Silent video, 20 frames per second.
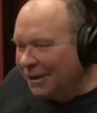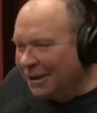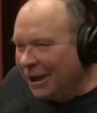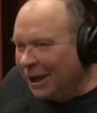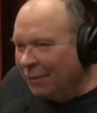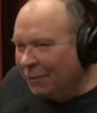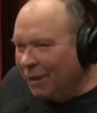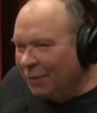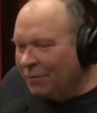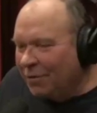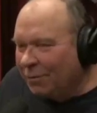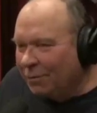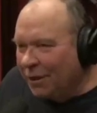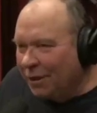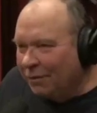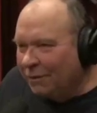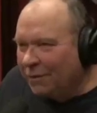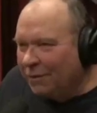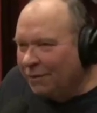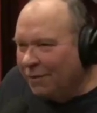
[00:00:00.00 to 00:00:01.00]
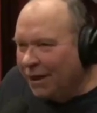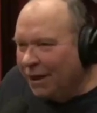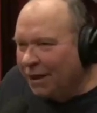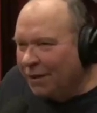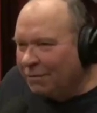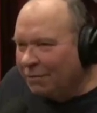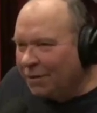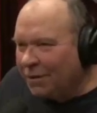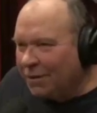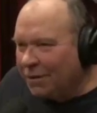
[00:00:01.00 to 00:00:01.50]
came up and spent a few
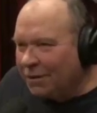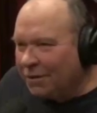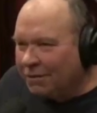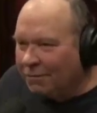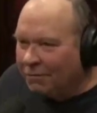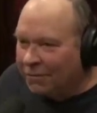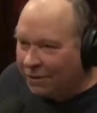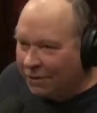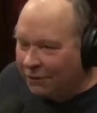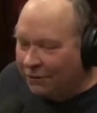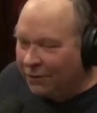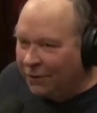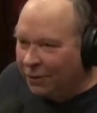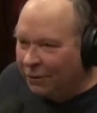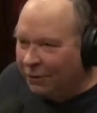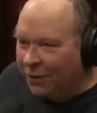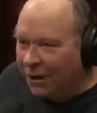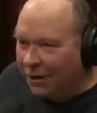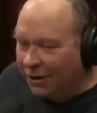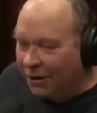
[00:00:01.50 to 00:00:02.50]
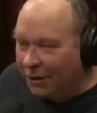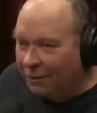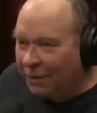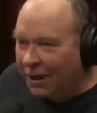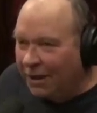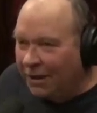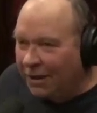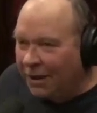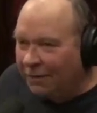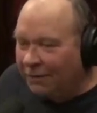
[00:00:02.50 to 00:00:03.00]
days with us, with the filmmaker that
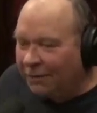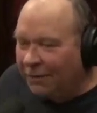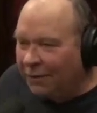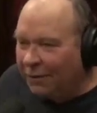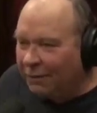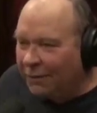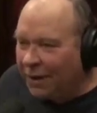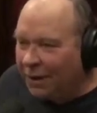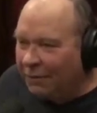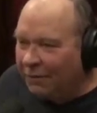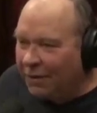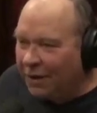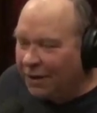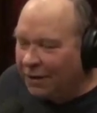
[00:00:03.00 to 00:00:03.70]
made that film, by the way.